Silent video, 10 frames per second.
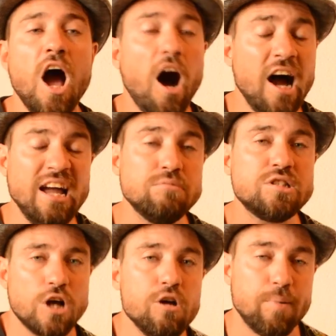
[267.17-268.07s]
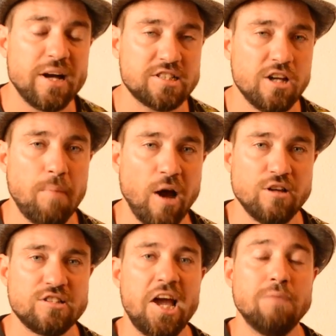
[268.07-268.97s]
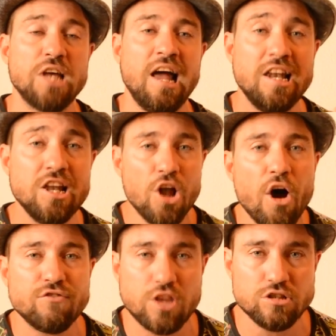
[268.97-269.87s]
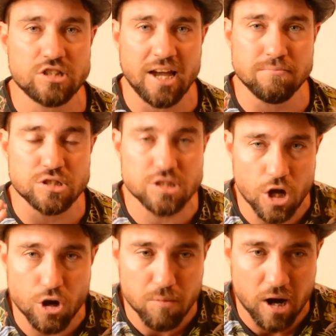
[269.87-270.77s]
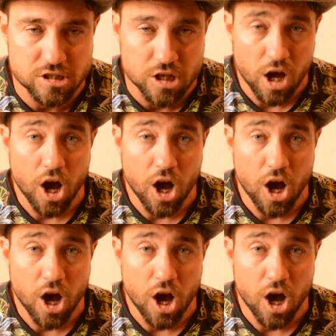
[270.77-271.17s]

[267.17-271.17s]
I am so passionate about those games. and love those games so much.